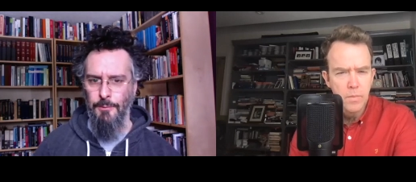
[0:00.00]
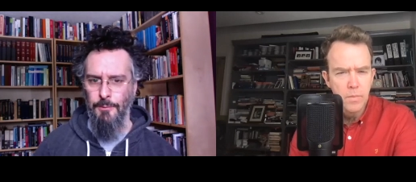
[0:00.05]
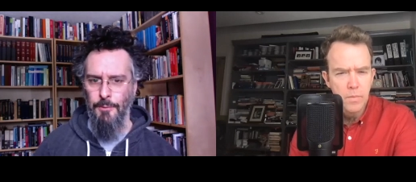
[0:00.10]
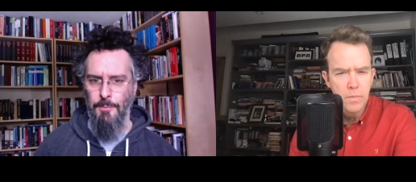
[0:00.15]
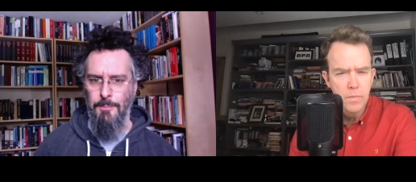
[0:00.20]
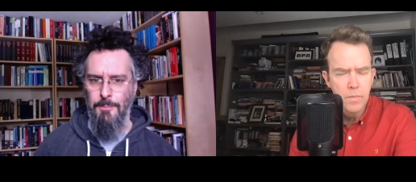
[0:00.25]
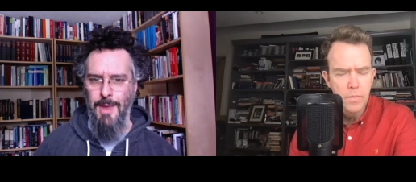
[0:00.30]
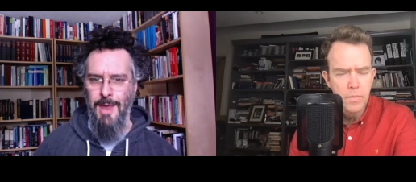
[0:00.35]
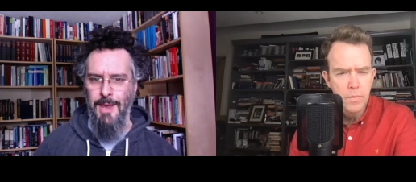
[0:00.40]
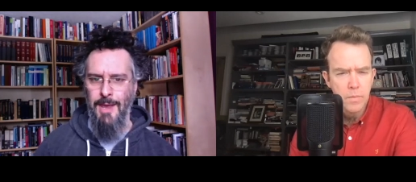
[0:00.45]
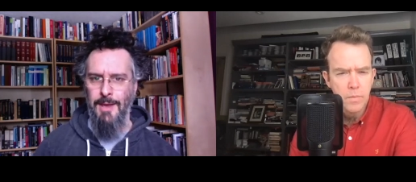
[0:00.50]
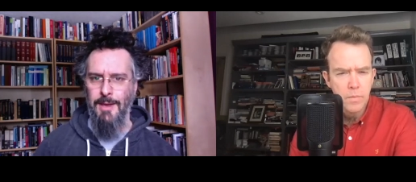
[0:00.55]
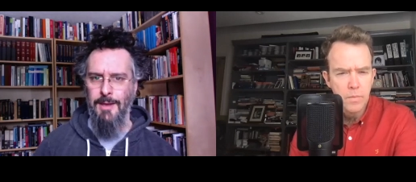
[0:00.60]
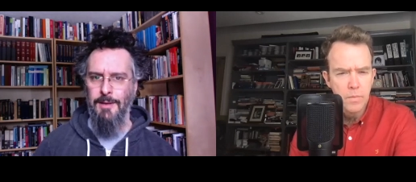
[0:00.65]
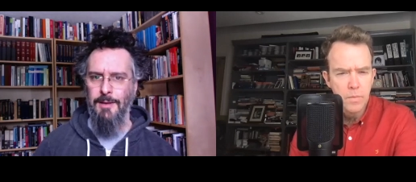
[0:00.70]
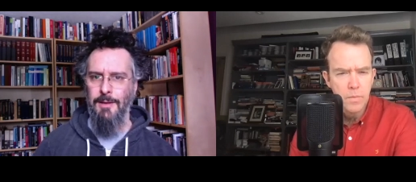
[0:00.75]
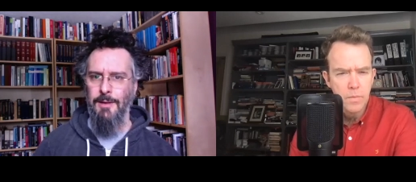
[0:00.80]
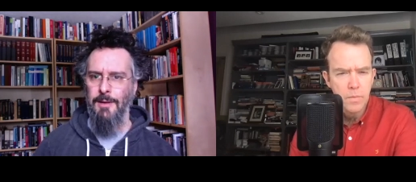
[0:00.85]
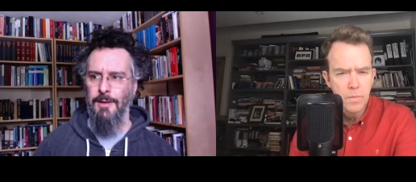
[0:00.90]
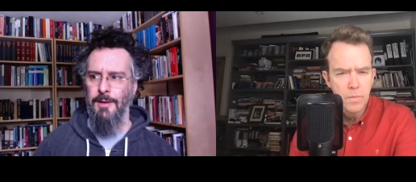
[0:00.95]

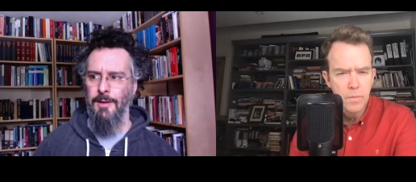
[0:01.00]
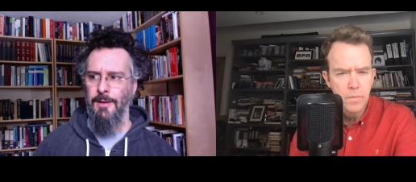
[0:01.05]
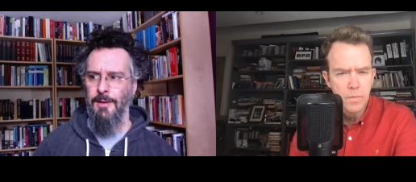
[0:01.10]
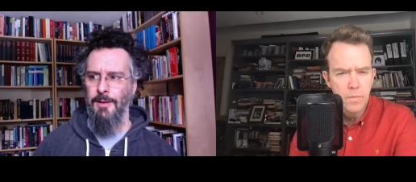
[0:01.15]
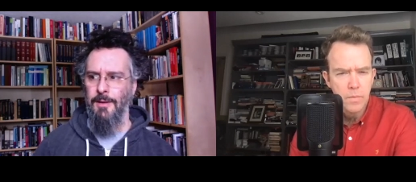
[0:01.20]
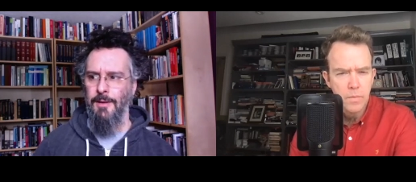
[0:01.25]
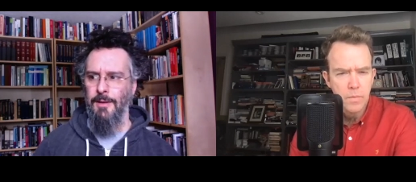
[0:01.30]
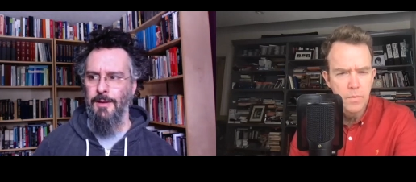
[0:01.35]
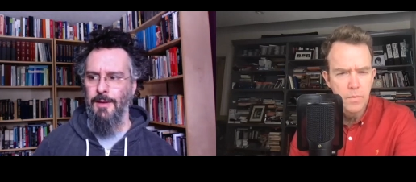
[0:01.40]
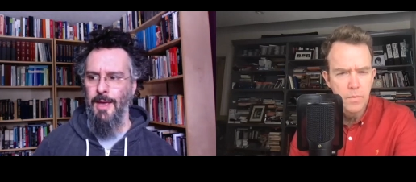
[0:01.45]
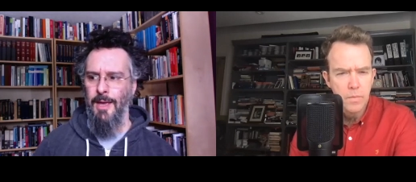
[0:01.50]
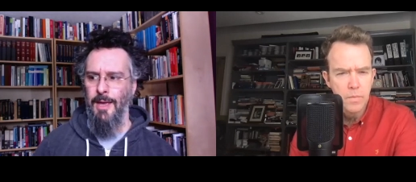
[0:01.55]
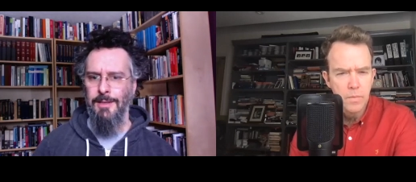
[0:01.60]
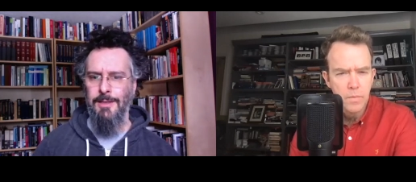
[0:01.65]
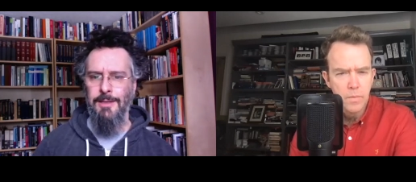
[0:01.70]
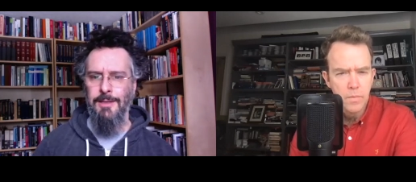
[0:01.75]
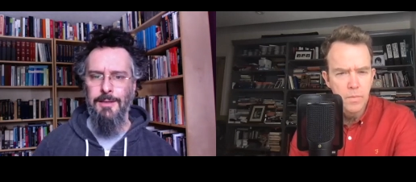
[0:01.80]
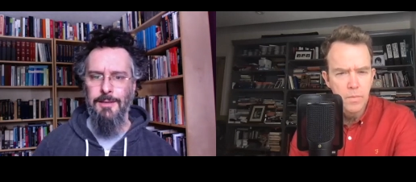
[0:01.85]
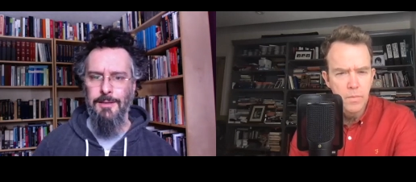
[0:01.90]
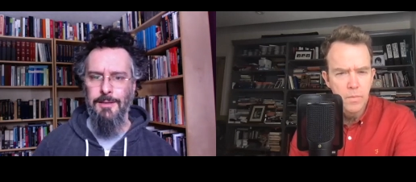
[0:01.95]
Speaker 1: remain at
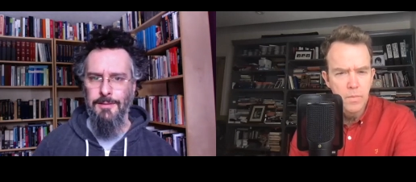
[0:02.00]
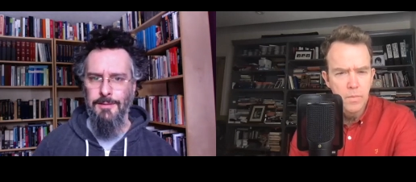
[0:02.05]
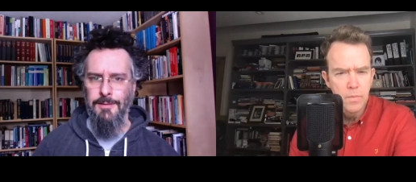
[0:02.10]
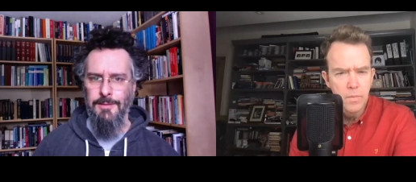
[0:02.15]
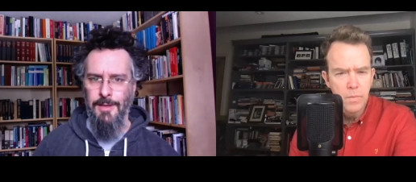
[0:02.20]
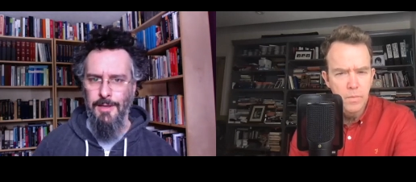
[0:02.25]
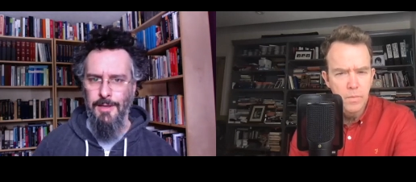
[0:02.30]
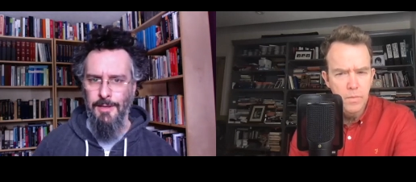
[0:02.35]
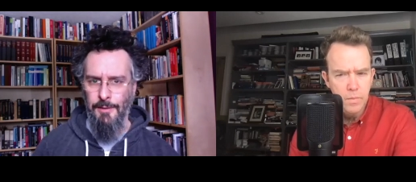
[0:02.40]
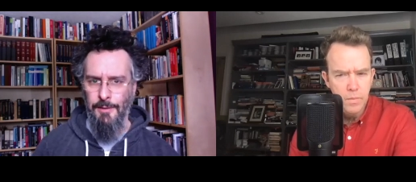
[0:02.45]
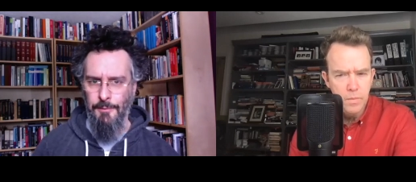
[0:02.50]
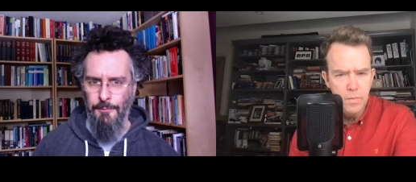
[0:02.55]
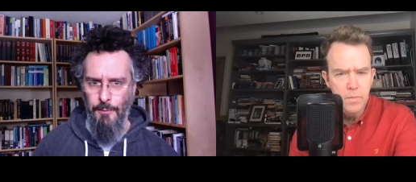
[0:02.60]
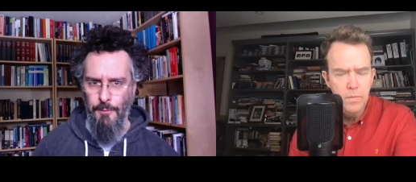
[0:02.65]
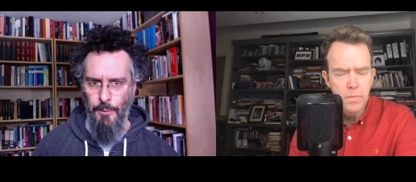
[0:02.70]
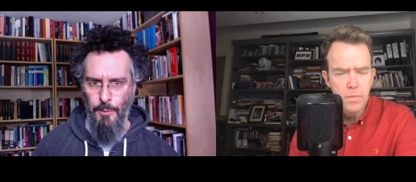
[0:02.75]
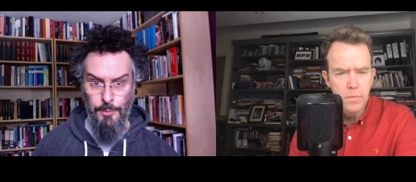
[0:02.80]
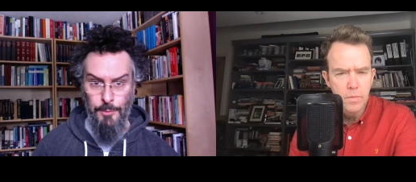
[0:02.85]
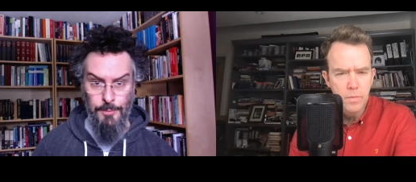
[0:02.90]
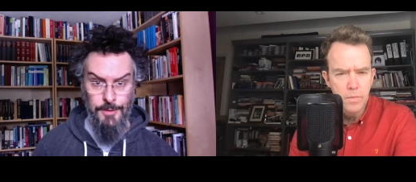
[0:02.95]
ease and
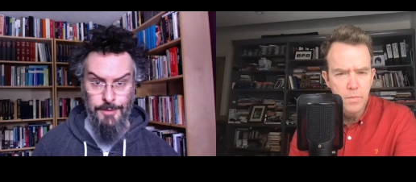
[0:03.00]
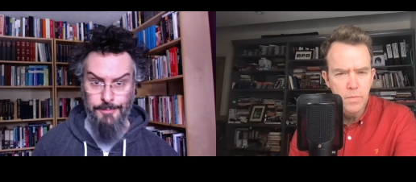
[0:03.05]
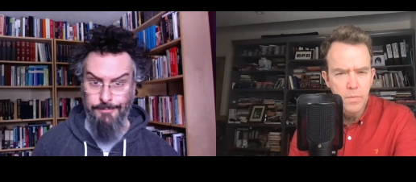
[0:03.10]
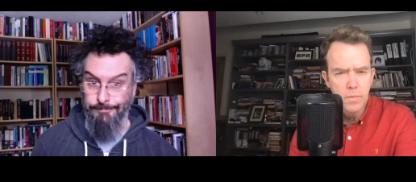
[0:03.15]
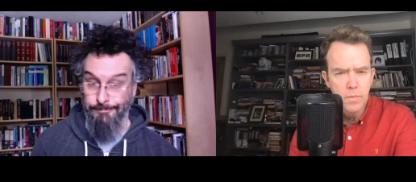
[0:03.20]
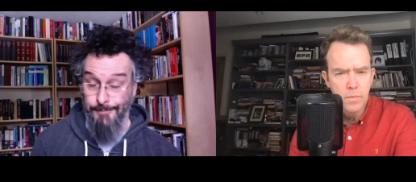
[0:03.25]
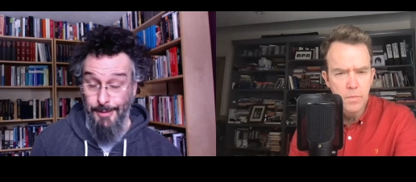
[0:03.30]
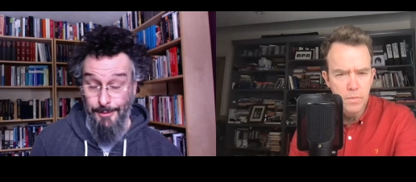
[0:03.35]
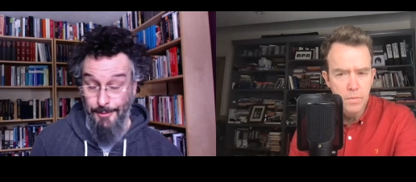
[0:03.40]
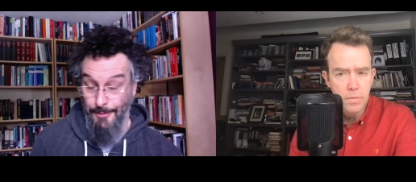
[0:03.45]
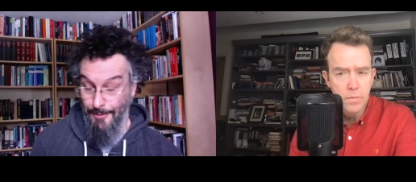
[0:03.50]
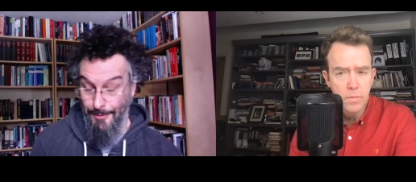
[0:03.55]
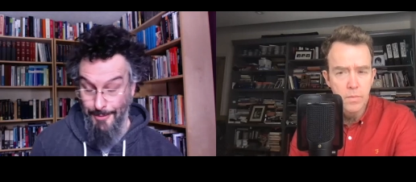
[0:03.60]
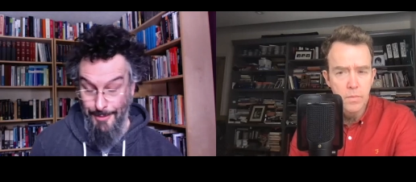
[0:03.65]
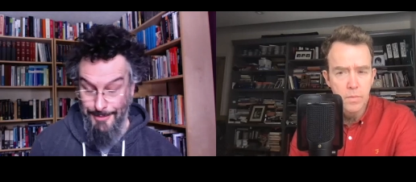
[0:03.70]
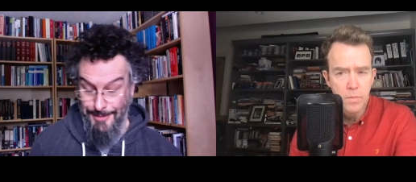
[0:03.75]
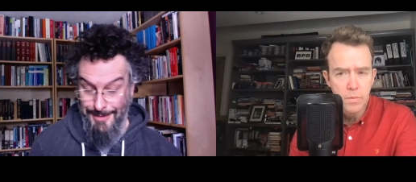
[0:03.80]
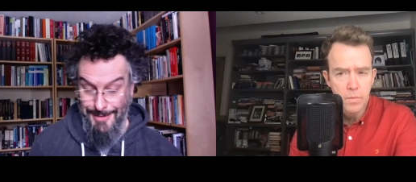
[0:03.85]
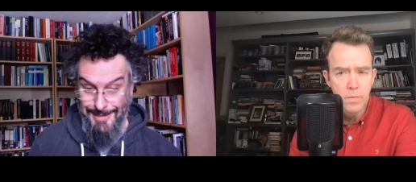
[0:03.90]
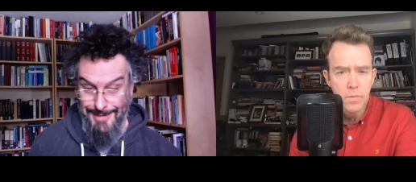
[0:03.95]
informed. I don't know how
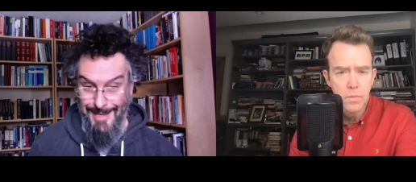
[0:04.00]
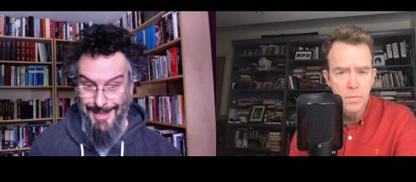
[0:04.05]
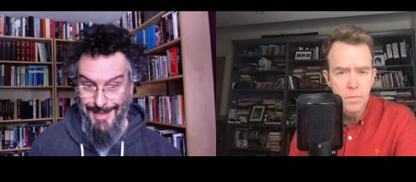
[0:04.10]
else to say